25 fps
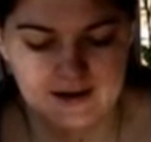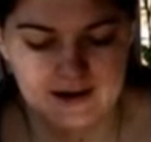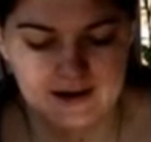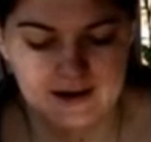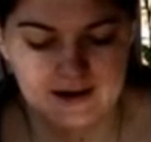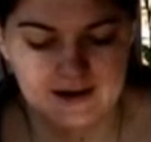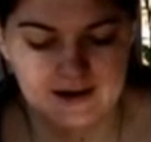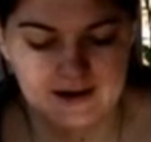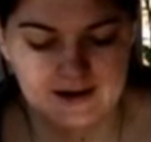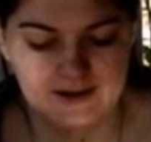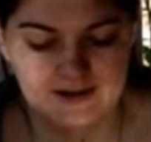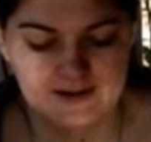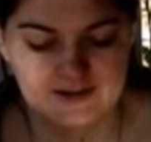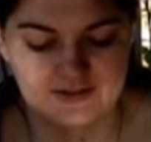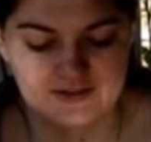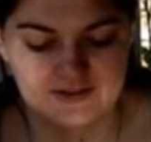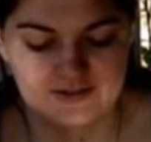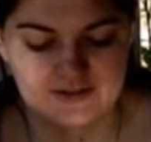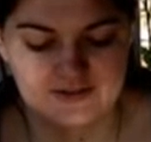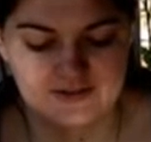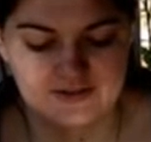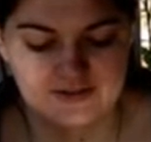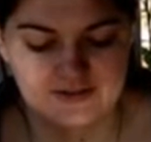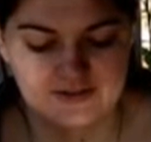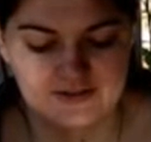I
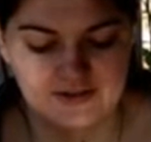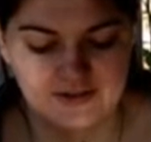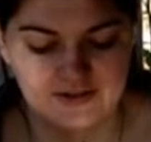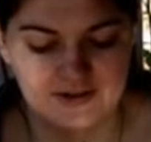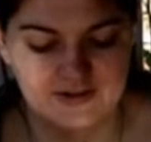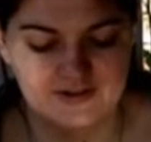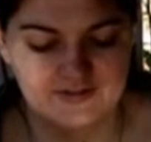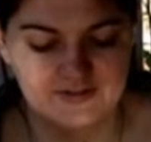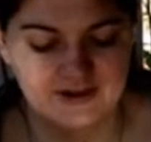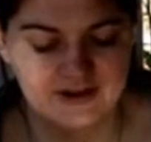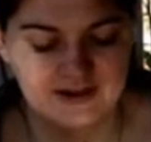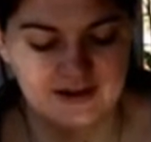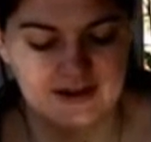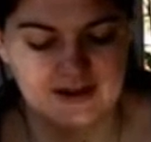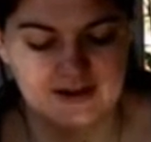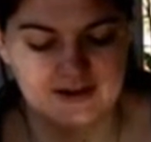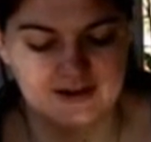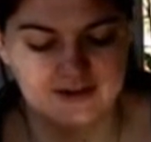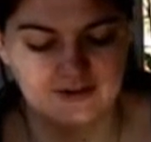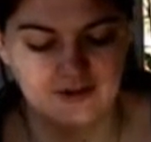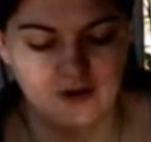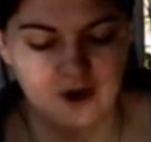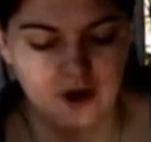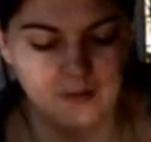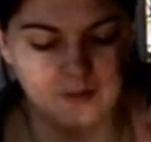just sort of like
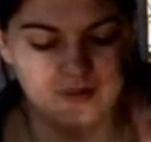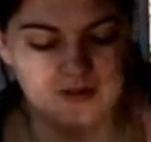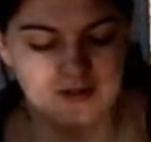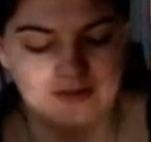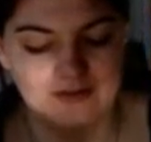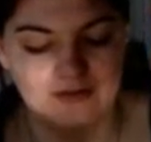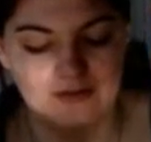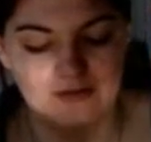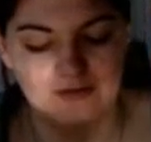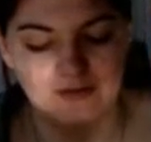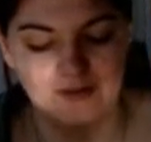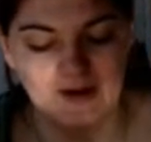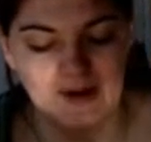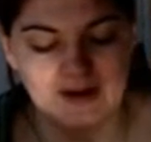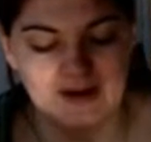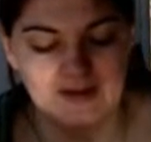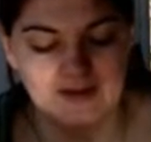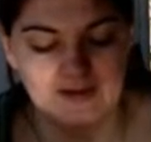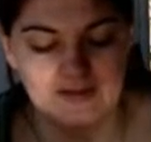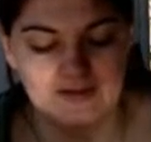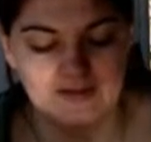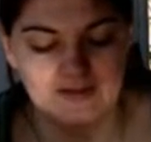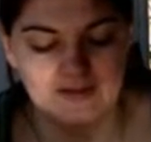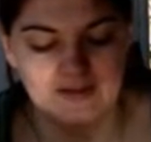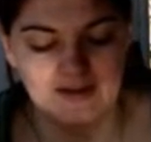I copied the
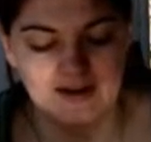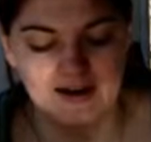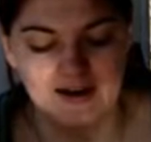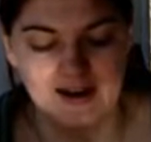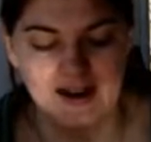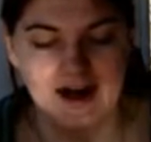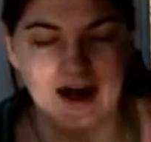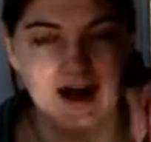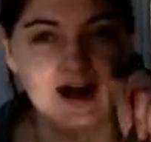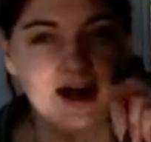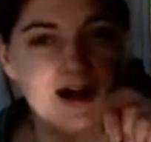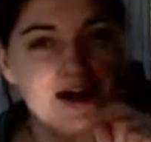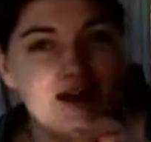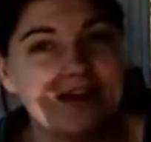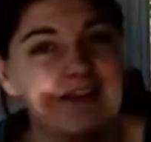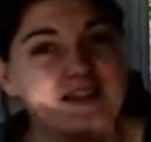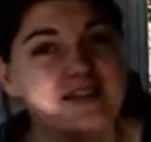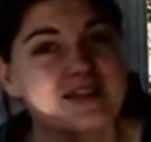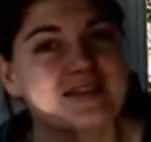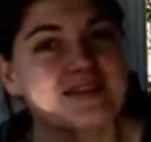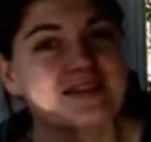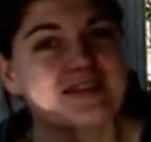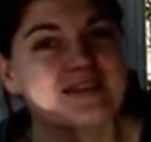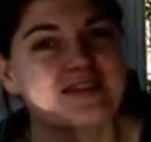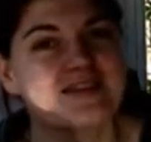way the
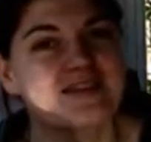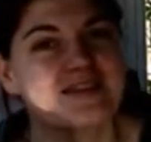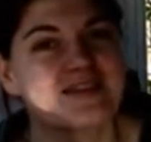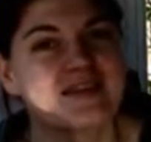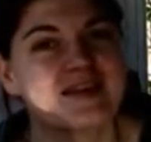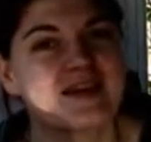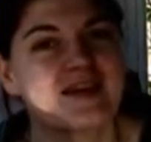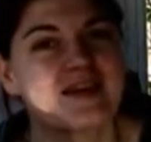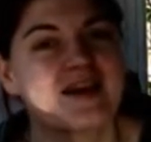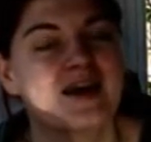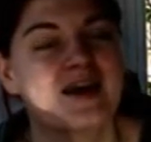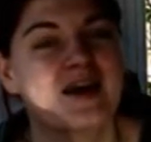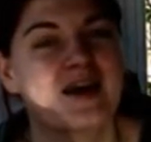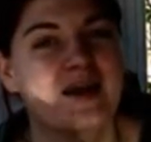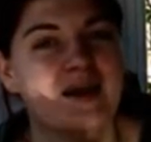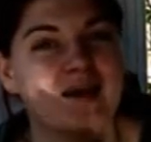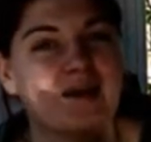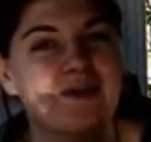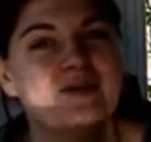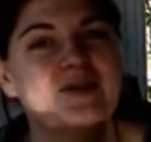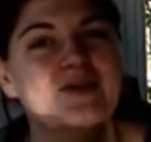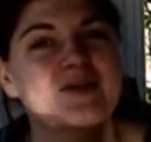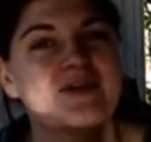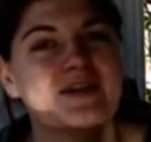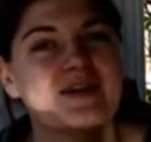lines
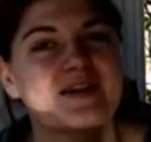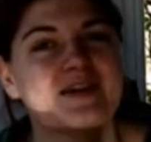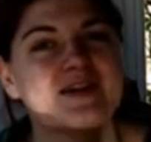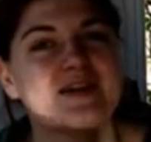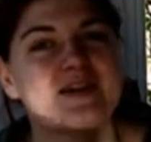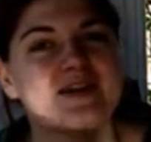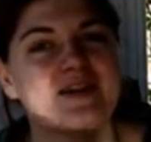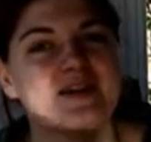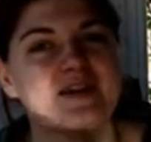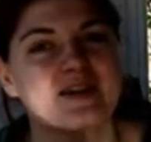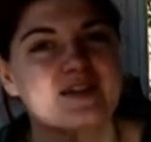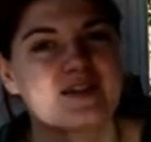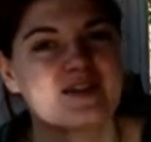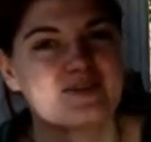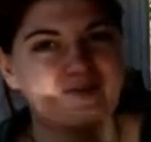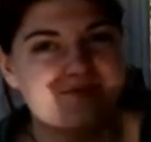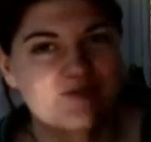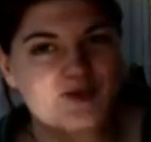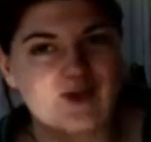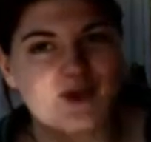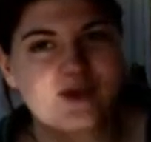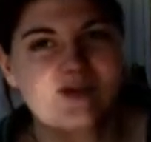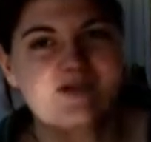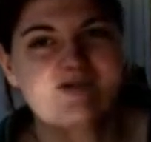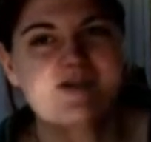look in the
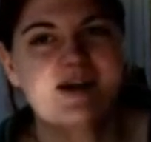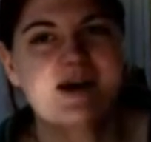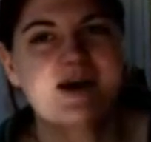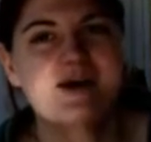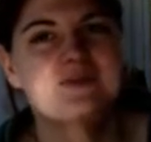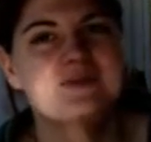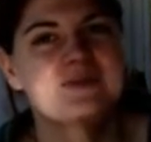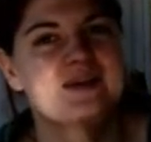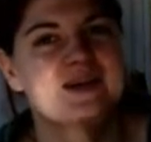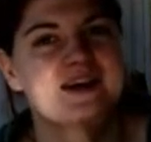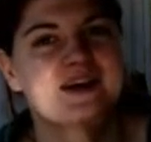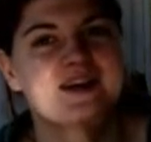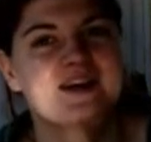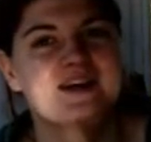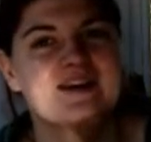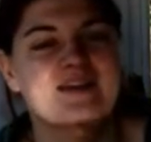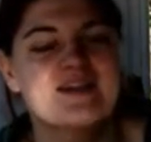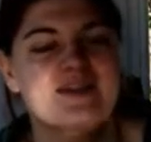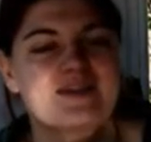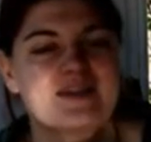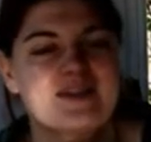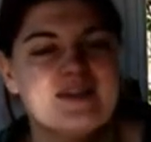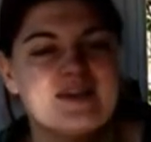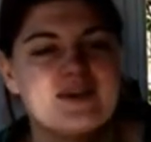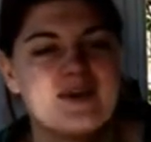program,
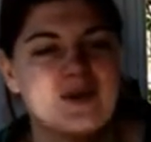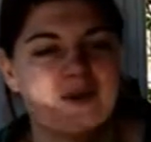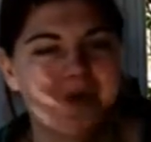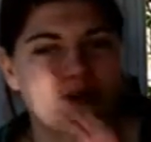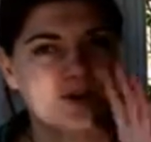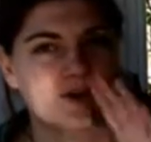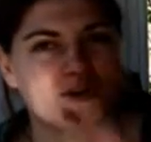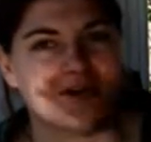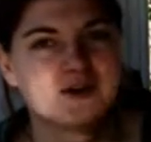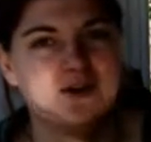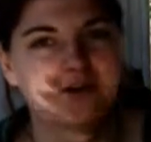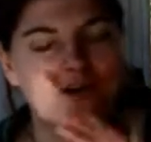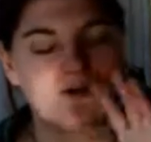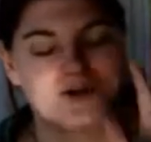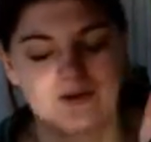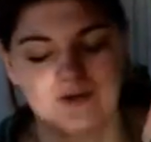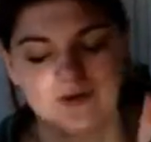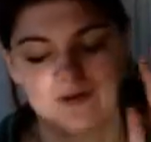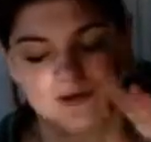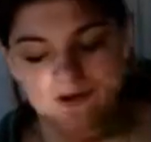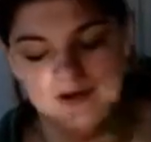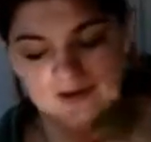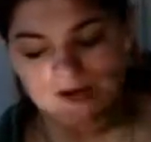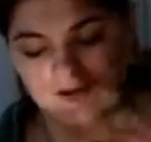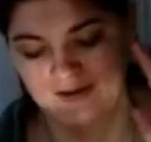like the
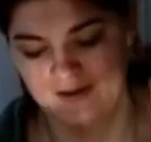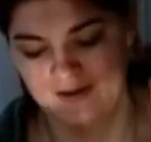audio